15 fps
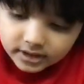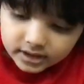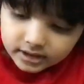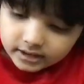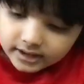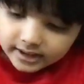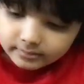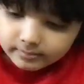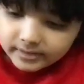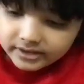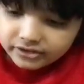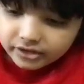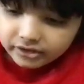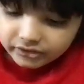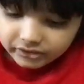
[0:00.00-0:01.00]
Let
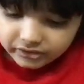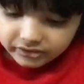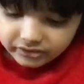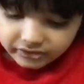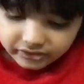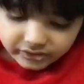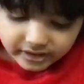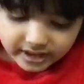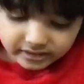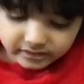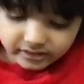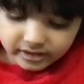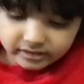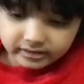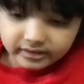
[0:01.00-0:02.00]
me just set
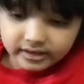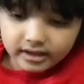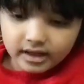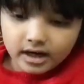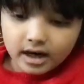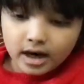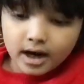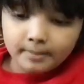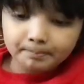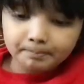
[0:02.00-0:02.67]
it up.